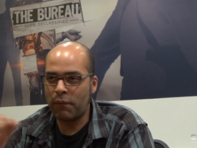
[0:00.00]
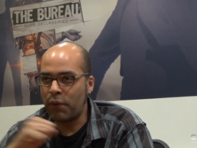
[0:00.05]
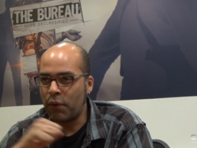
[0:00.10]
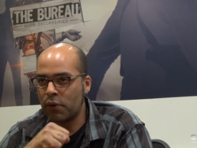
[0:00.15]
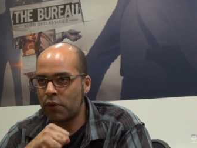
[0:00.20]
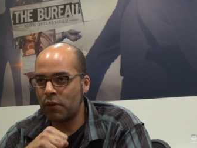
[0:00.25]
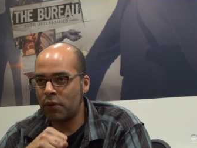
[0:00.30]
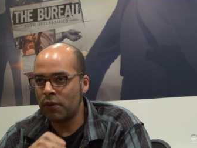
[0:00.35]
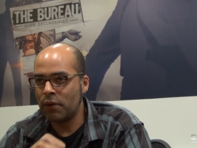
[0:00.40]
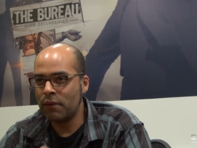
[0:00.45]

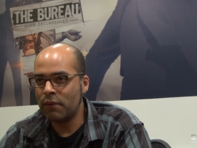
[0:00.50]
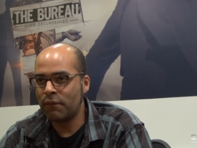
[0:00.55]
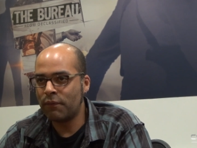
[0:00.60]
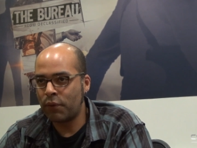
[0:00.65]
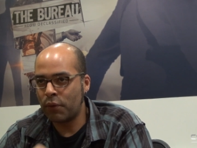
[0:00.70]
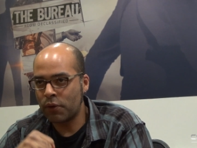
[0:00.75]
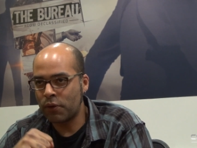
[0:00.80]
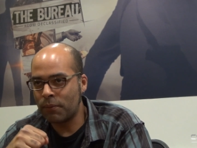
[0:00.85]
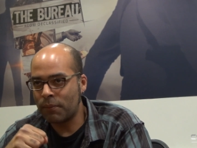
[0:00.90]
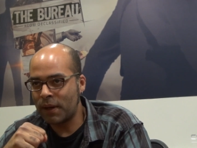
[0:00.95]

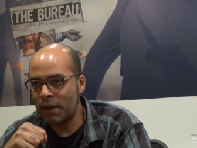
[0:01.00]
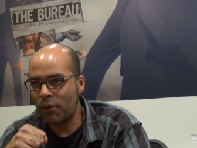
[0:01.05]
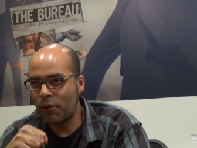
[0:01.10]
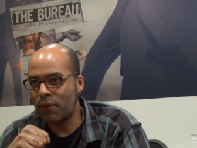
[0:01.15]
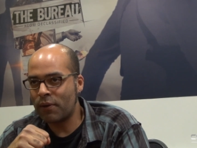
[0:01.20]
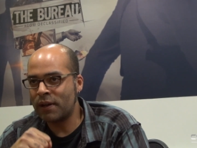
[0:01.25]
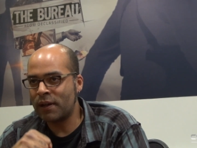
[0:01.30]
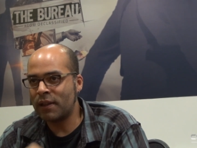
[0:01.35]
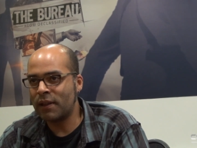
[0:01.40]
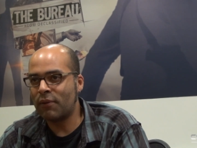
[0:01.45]
vocal
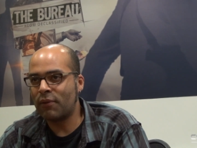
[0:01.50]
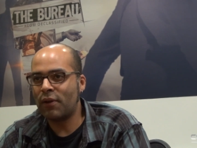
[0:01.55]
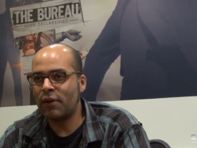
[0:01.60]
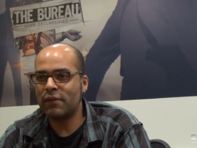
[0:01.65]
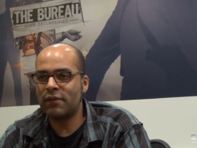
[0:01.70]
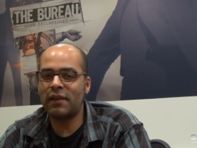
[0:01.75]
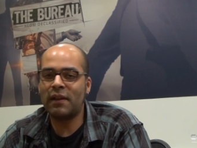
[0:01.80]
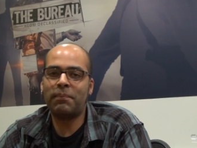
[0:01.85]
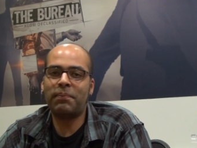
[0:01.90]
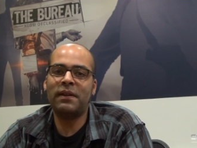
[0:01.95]
minority that will
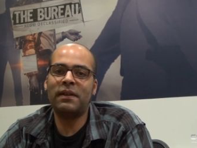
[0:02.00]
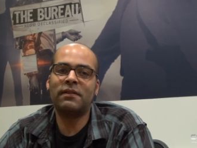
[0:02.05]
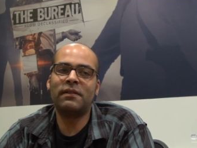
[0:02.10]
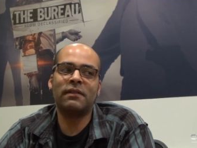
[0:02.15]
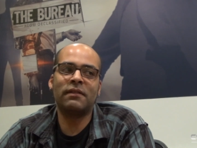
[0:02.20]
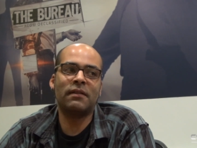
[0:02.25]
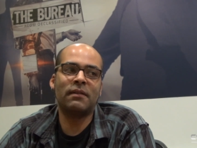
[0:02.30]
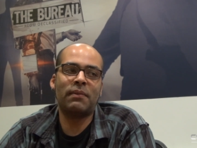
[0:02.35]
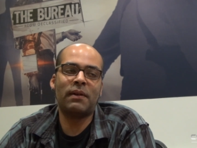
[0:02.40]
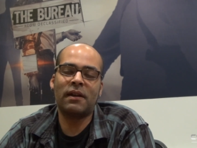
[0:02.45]
always say
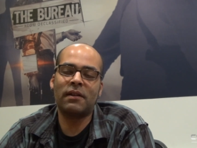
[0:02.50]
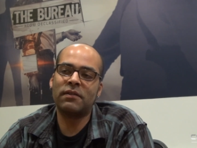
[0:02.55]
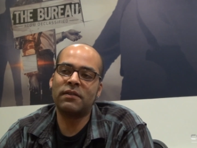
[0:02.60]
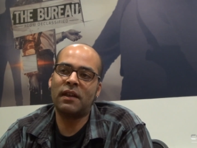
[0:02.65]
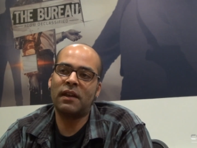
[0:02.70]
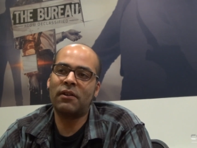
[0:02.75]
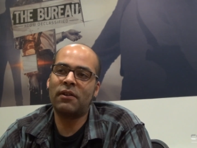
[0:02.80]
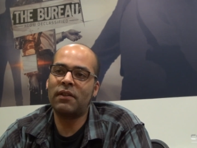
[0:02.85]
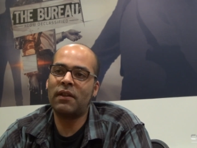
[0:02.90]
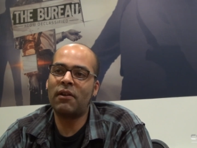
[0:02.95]
PC's the best,
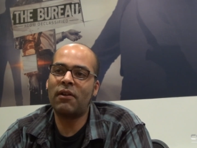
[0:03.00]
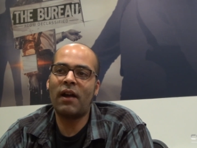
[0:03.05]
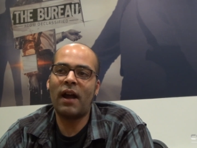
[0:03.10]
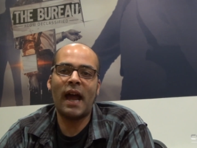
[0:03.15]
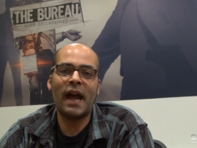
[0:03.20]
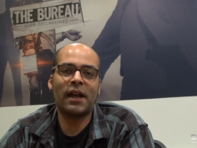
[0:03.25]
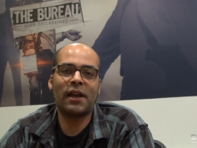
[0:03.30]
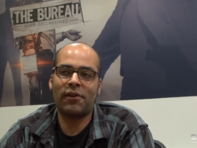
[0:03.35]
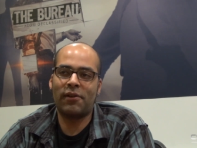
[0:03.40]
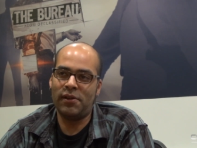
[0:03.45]
they are
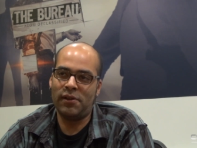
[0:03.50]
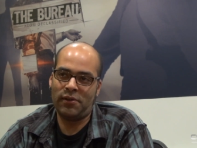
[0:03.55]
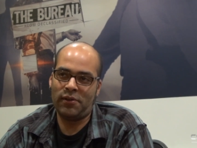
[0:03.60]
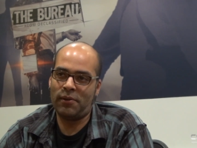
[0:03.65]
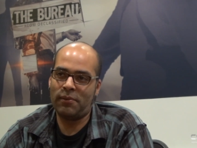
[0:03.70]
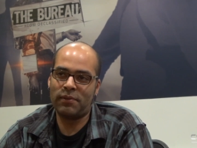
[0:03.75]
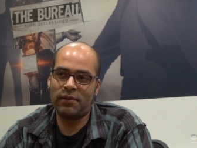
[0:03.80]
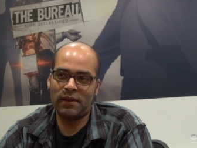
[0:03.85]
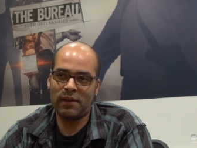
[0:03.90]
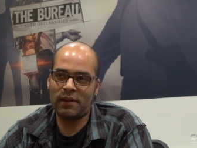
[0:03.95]
accurate in
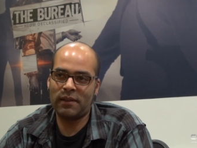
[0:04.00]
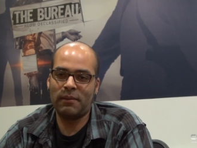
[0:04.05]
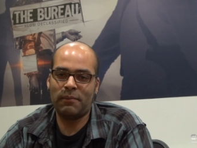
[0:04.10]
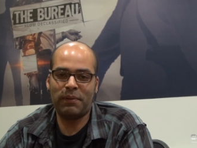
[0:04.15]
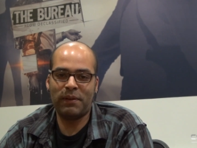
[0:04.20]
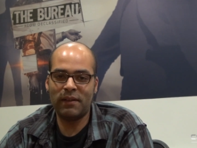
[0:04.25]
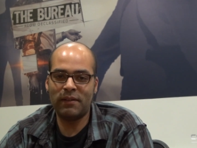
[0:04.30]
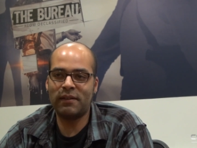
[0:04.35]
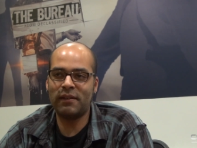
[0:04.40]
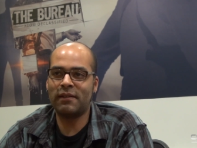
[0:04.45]
terms of the
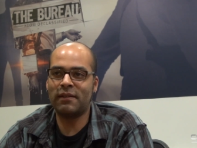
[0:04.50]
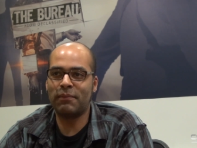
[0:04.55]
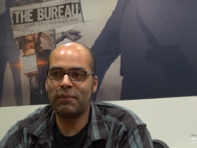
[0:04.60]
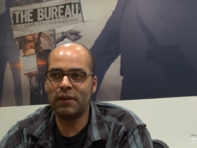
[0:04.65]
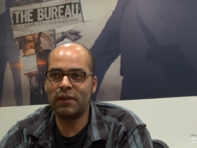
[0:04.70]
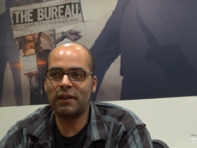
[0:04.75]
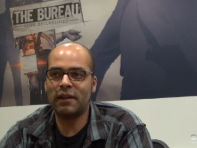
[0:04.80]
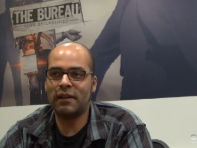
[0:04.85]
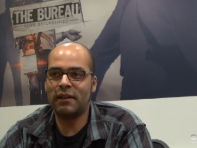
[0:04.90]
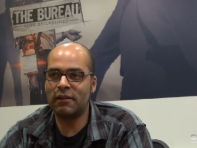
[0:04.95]
PC's
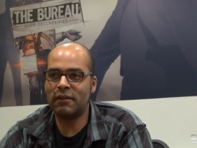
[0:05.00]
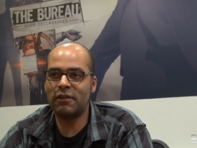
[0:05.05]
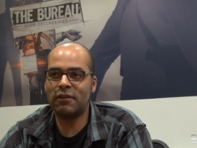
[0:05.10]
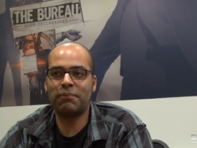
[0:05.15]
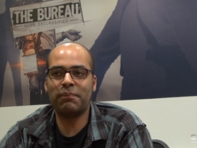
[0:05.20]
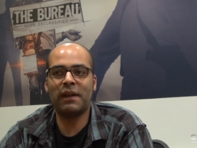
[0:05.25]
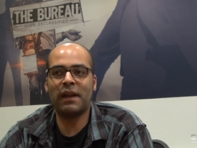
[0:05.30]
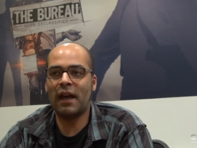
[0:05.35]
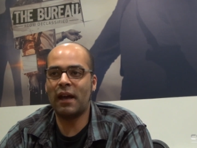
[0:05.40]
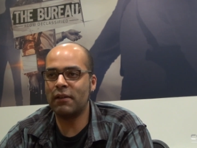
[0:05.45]
ability to
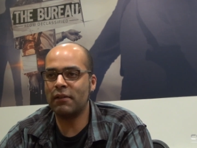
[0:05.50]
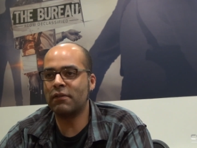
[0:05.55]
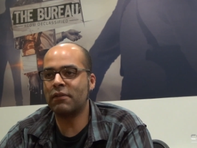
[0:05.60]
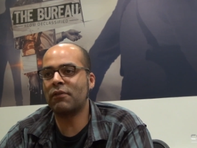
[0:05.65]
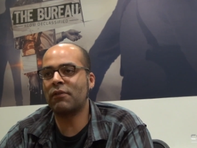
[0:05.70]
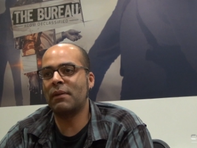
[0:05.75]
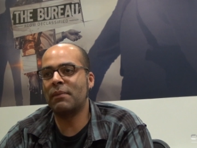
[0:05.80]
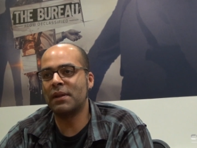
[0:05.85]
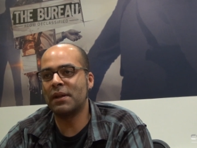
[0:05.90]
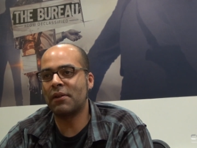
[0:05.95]
spit out
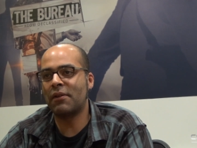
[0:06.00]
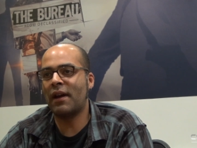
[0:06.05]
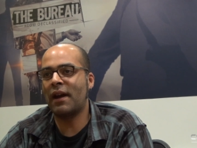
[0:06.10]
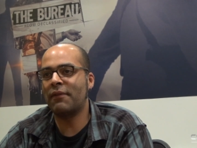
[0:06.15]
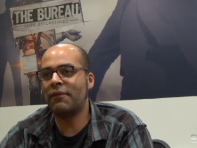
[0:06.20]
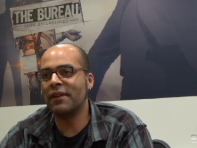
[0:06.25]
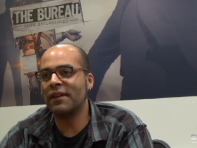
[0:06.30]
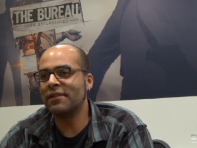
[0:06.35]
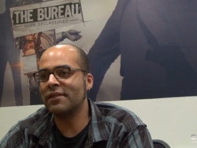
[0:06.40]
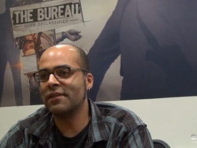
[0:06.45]
screaming
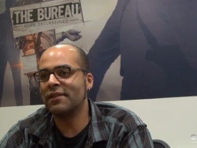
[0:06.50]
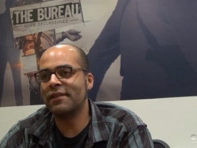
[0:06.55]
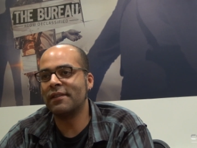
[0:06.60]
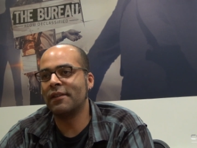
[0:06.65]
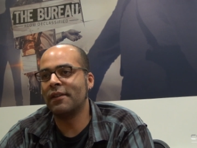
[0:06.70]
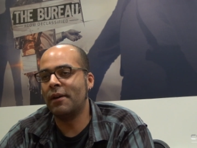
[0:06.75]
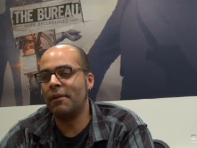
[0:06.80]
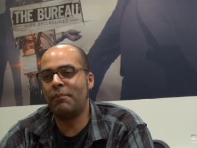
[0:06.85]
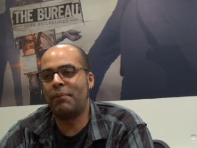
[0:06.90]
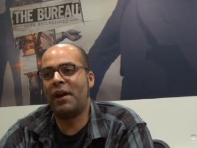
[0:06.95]
graphics is
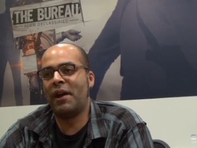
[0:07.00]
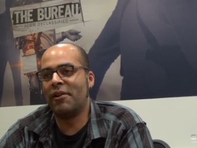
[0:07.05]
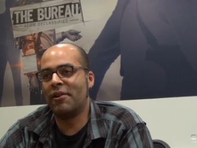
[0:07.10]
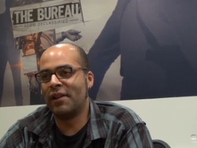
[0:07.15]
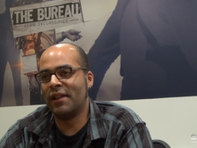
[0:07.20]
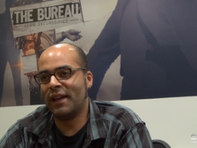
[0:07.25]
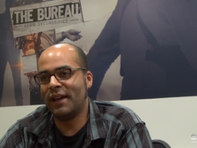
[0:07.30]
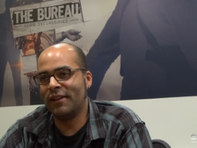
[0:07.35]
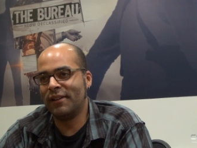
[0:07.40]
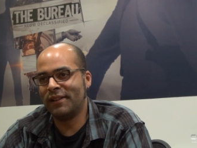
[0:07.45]
still
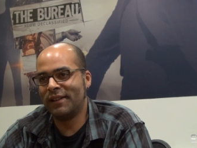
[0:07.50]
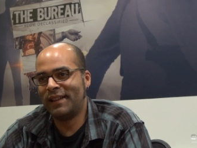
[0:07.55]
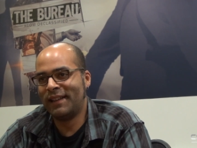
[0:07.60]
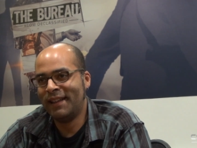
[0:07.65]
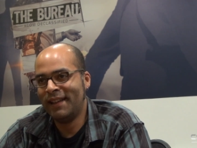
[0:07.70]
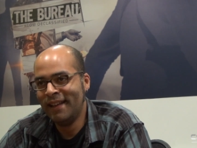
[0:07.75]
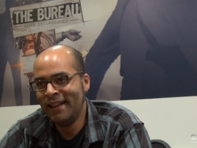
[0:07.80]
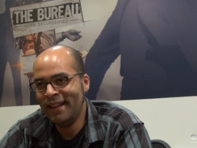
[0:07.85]
unparalleled.